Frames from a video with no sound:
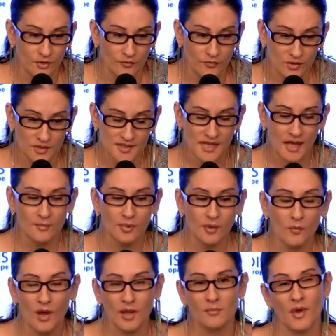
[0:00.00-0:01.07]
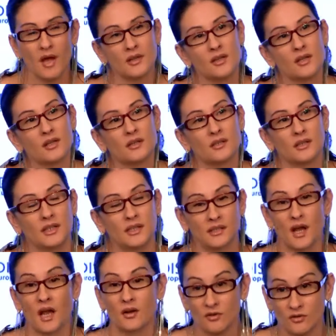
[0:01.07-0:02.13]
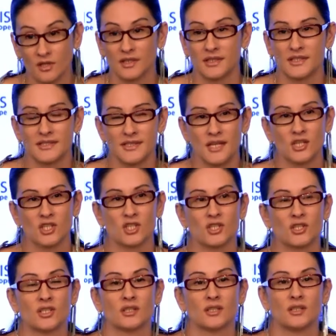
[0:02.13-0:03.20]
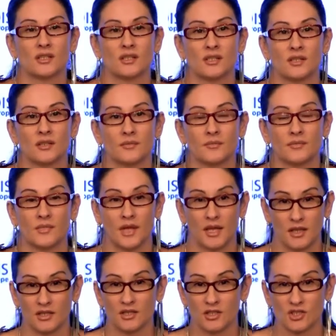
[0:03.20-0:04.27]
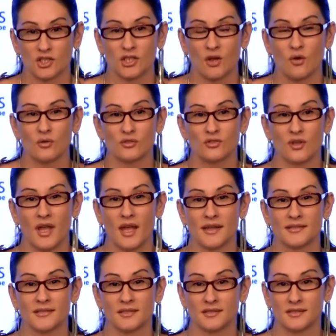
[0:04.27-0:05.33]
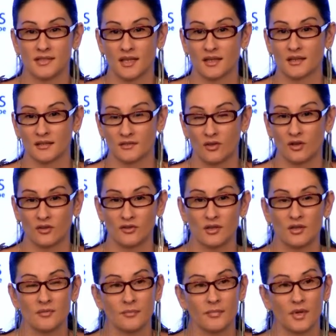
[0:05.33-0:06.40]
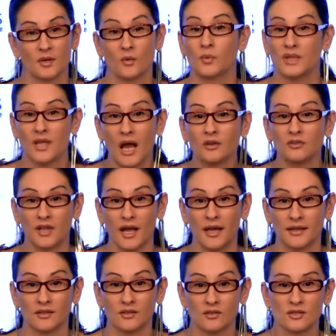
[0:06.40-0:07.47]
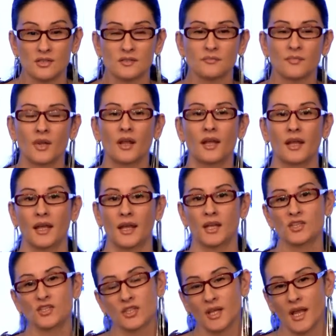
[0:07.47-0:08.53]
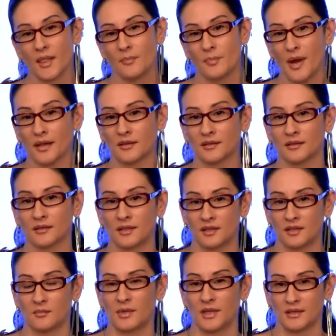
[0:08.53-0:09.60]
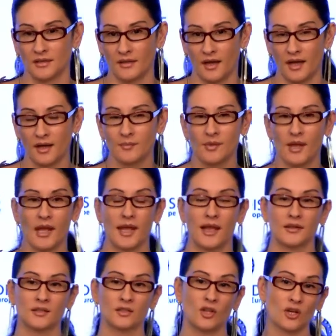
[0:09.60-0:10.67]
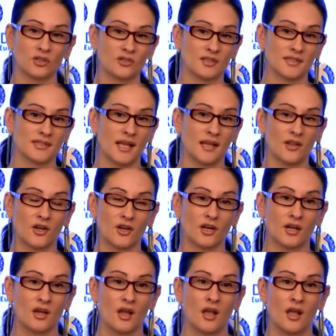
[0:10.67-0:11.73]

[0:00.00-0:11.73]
For example, one mother in our organization, she also has a sick daughter without diagnosis, and she got pregnant in the meantime, and the doctor said her,